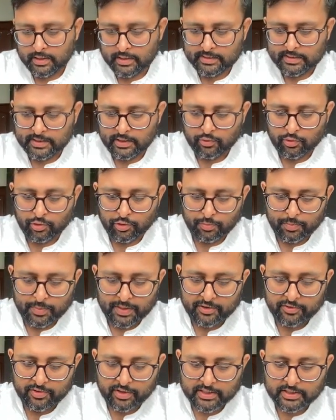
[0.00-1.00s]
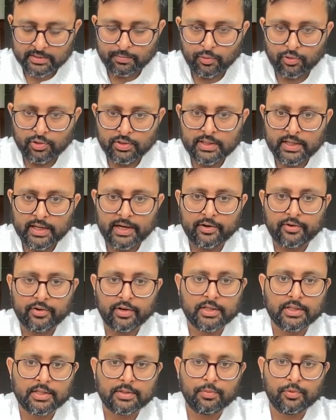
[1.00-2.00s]
is equal to B transpose A
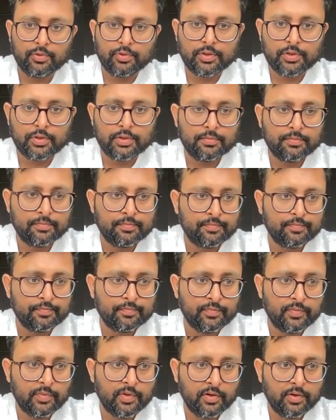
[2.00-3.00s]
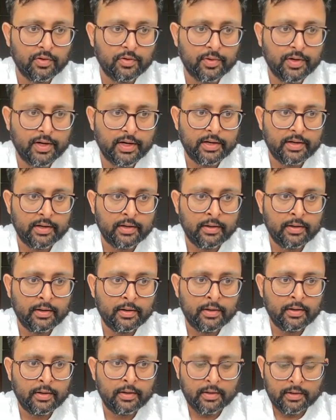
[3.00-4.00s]
transpose, right?
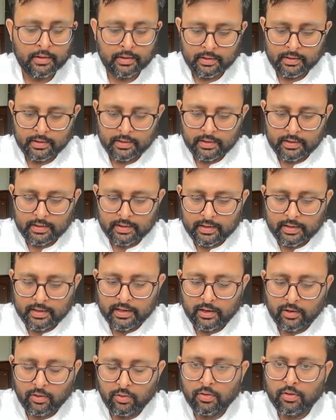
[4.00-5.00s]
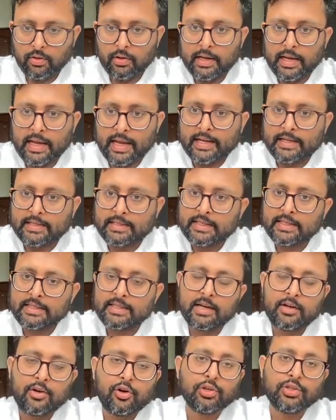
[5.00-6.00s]
Now,
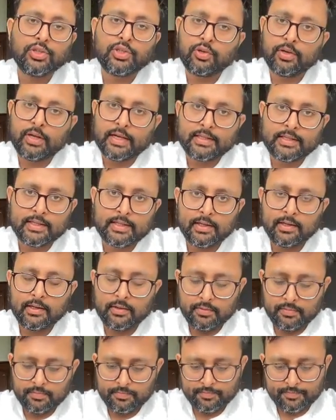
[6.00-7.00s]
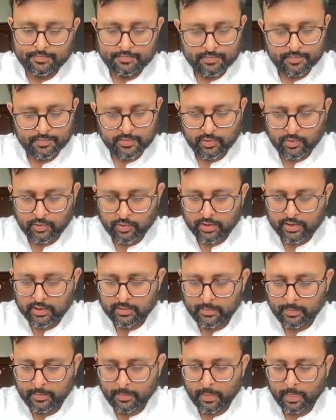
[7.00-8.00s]
X's are non-stochastic.
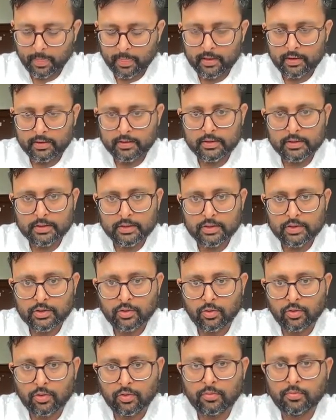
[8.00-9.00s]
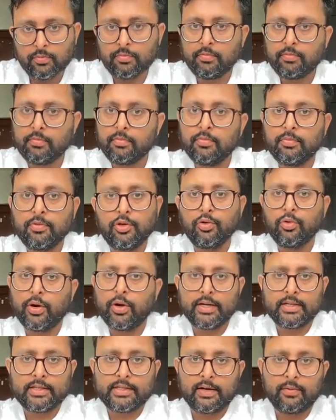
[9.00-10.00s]
Okay. So
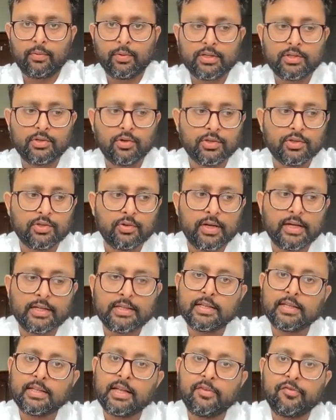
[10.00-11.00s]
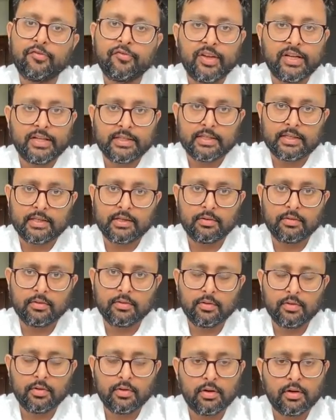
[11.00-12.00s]
you understand what is non-stochastic. They're fixed.
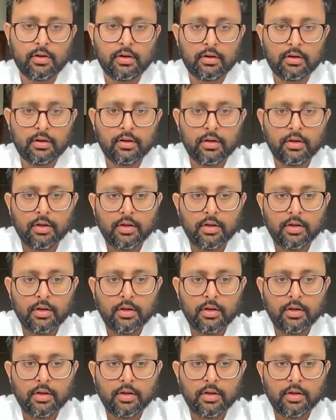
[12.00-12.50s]
Uh,